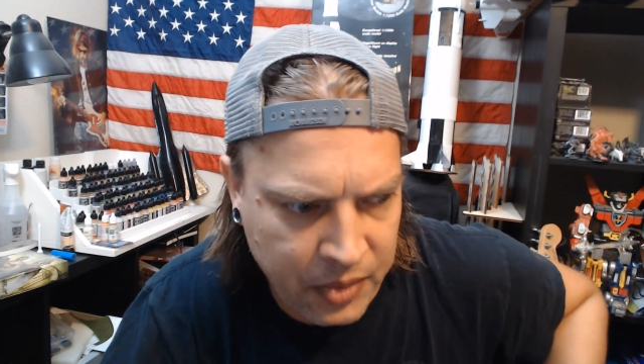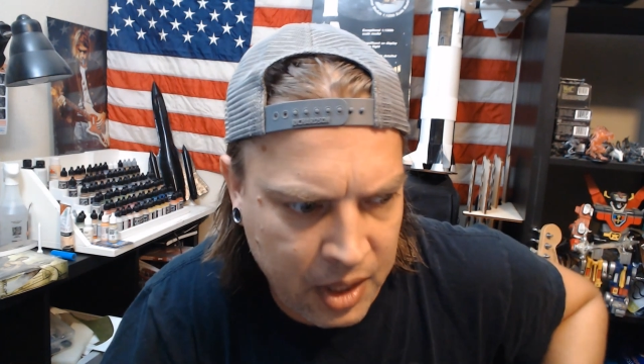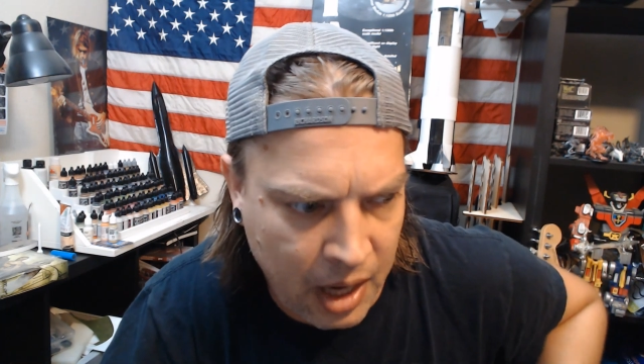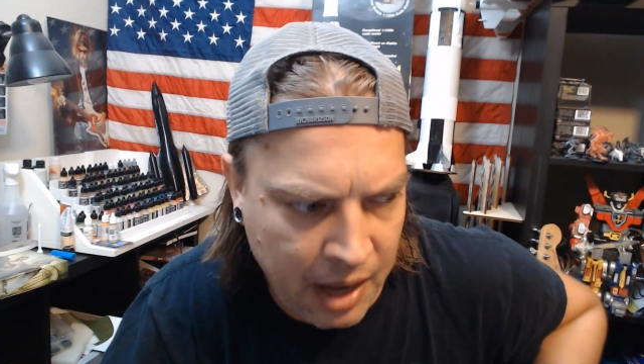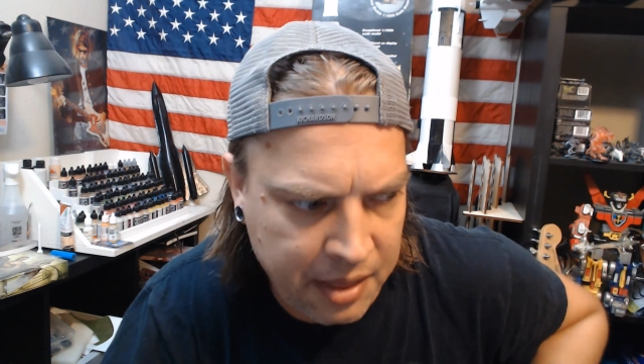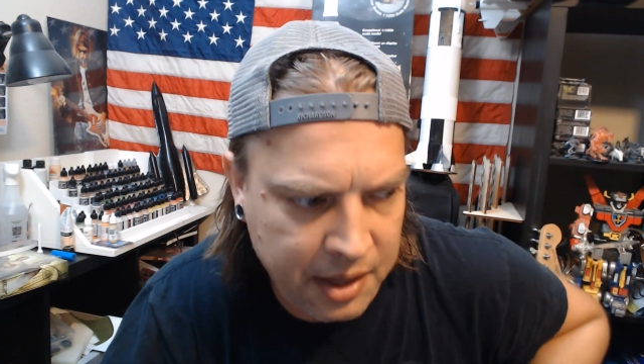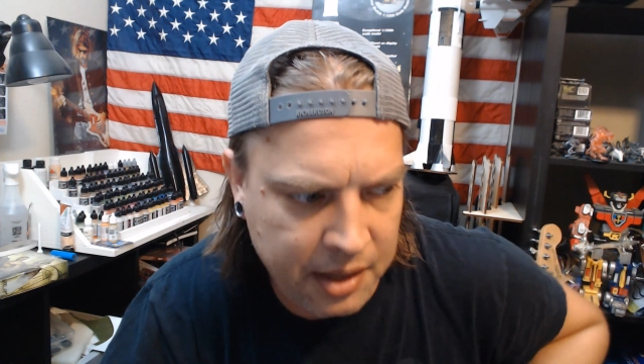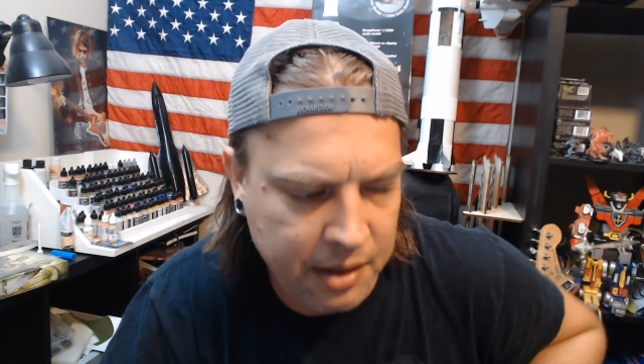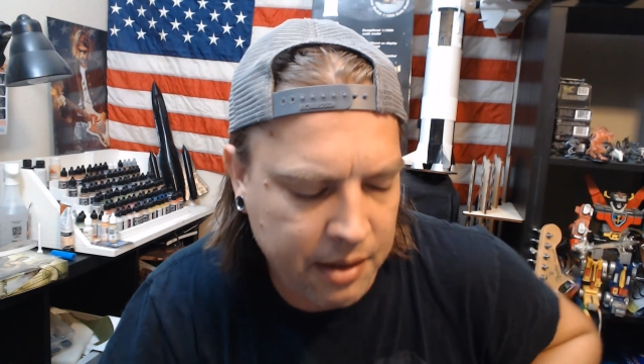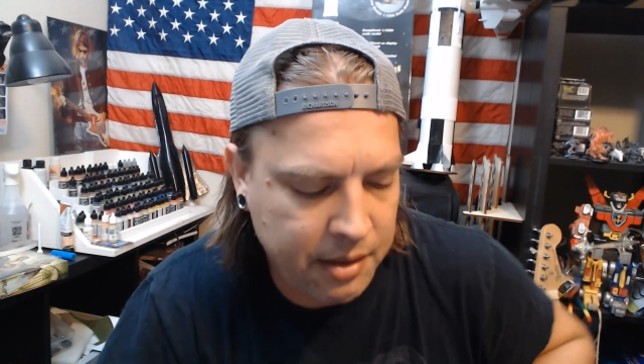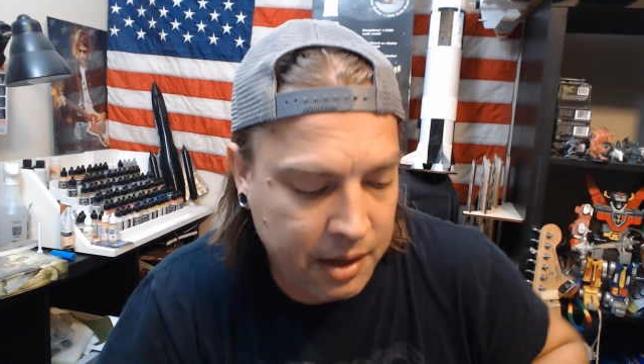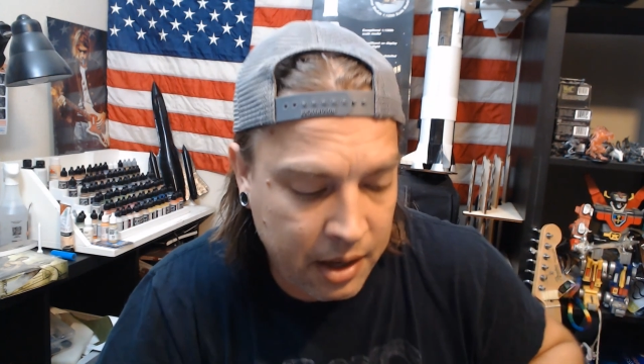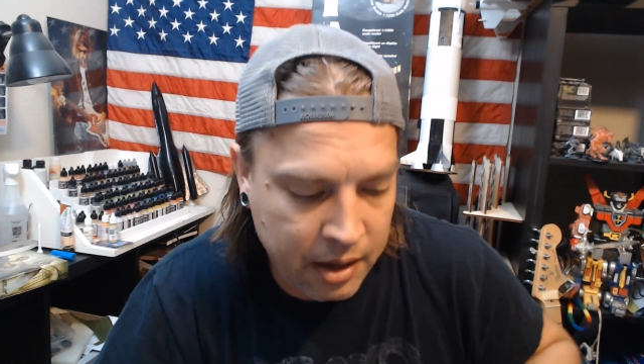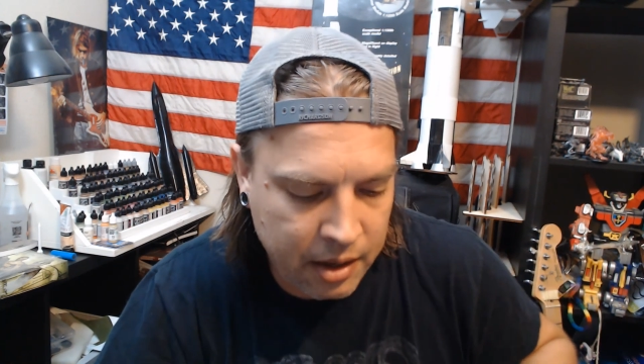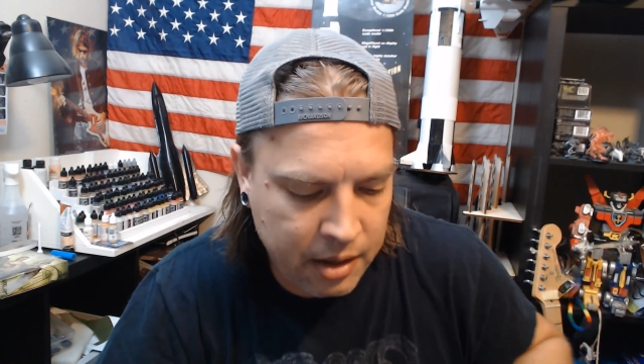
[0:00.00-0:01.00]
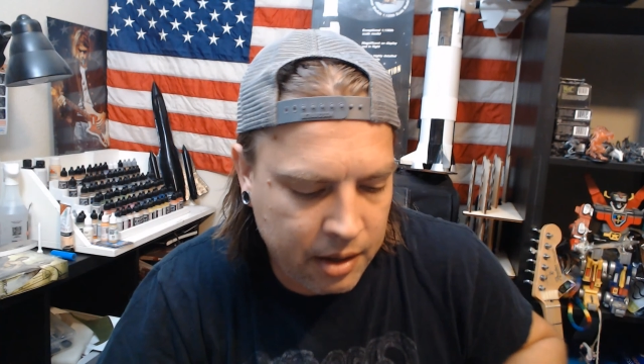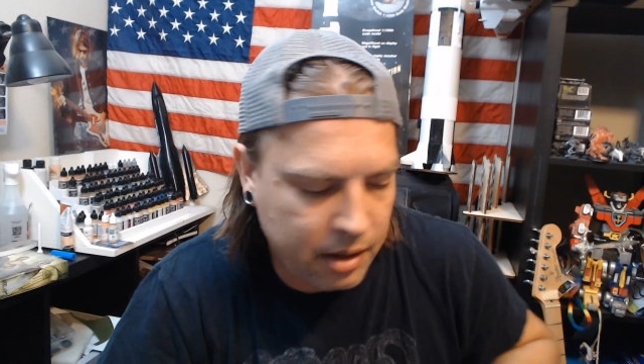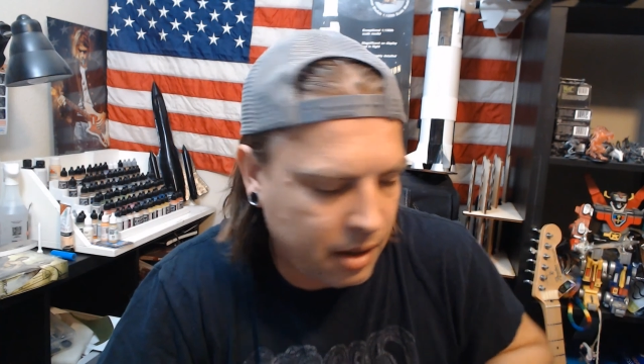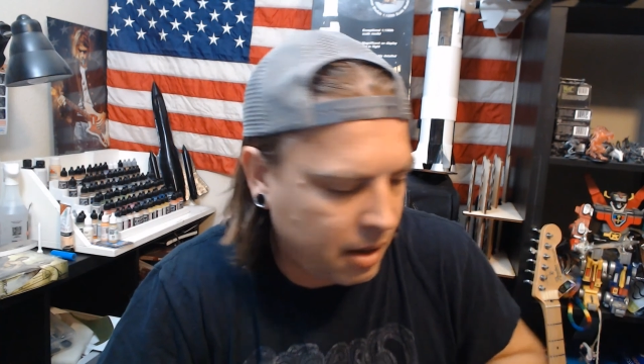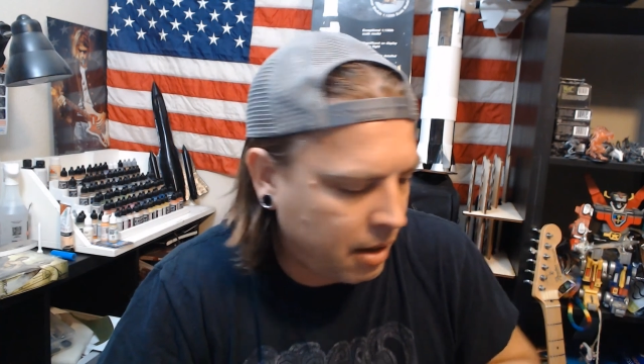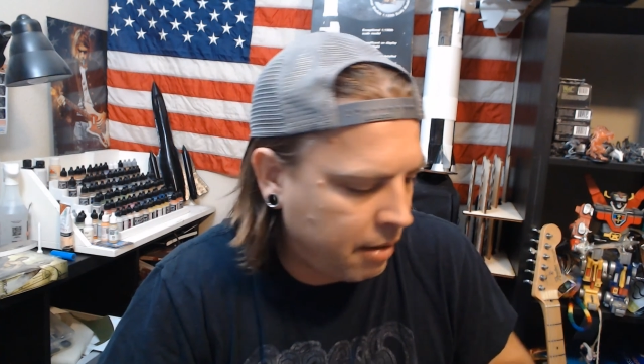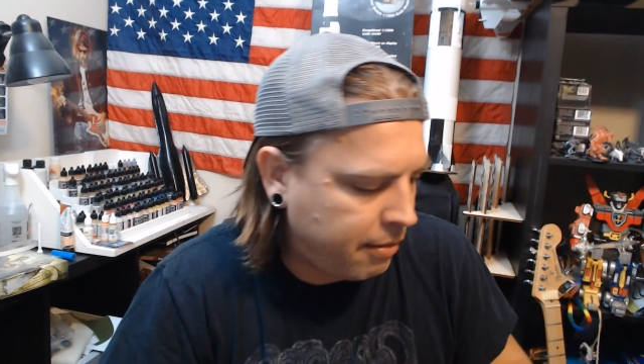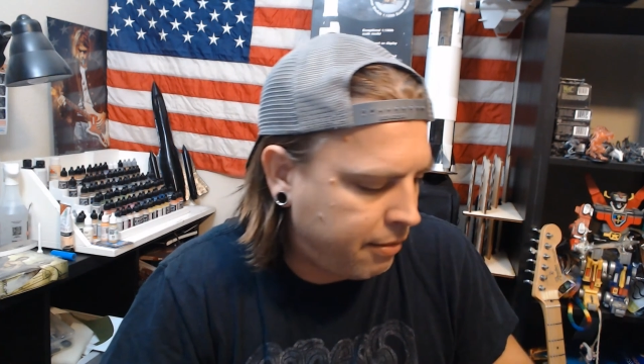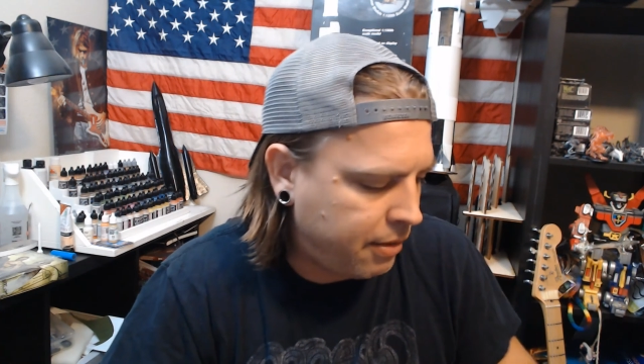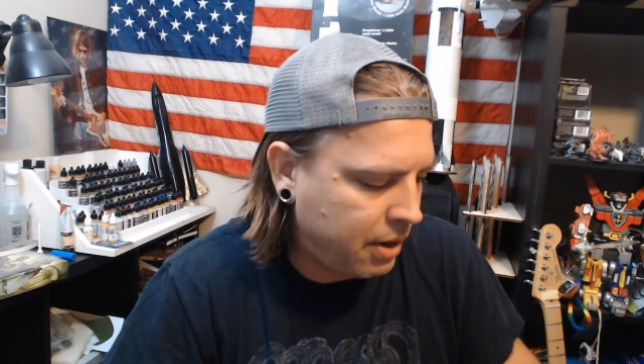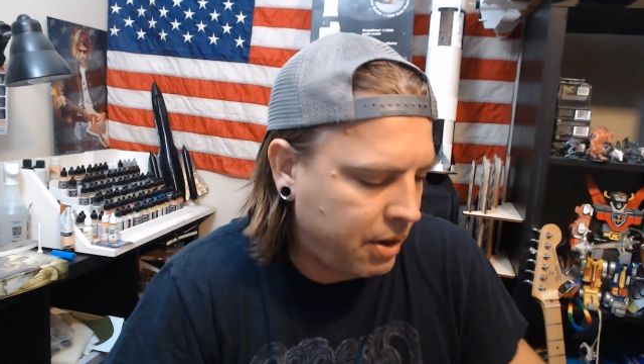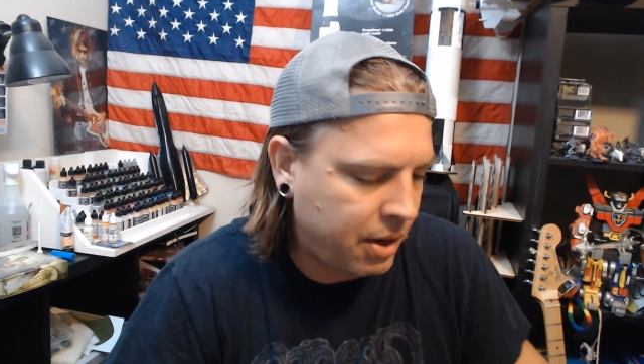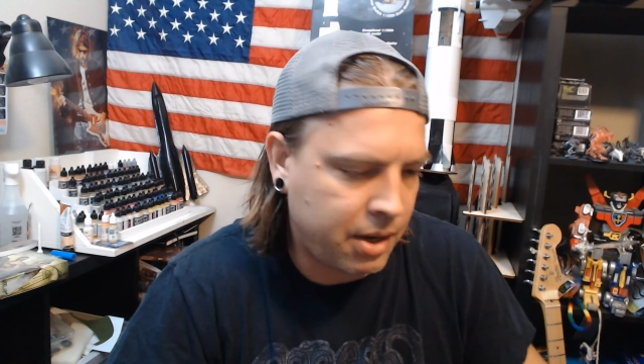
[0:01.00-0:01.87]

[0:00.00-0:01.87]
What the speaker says: I think that they're a very